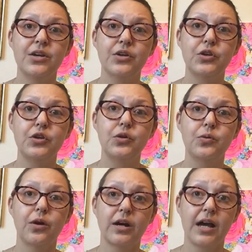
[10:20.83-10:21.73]

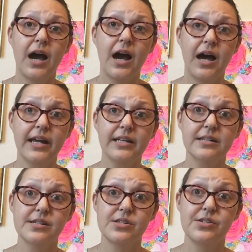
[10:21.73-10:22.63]
you are
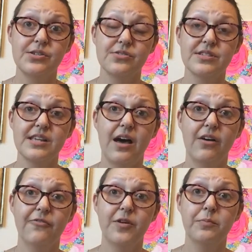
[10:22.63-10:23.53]
kind to
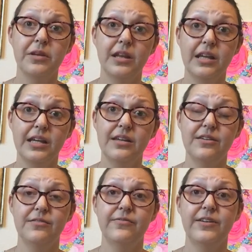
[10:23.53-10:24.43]
yourself and
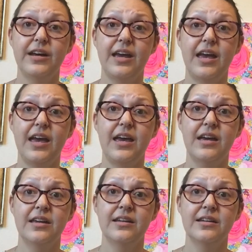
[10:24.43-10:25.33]
believe
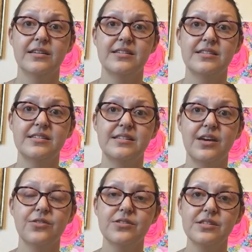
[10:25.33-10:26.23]
and
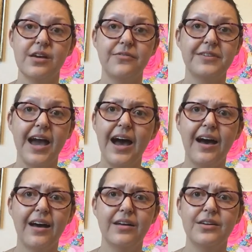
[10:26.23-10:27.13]
tell yourself,
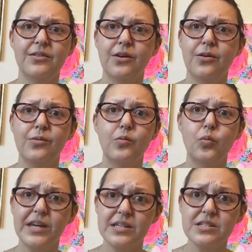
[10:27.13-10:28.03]
yeah, you know,
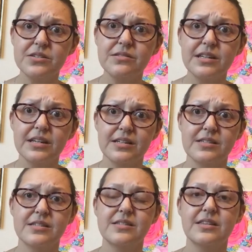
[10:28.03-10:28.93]
we can do
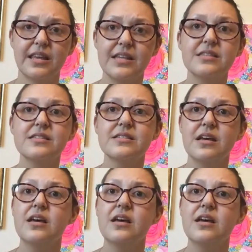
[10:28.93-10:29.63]
this. Let's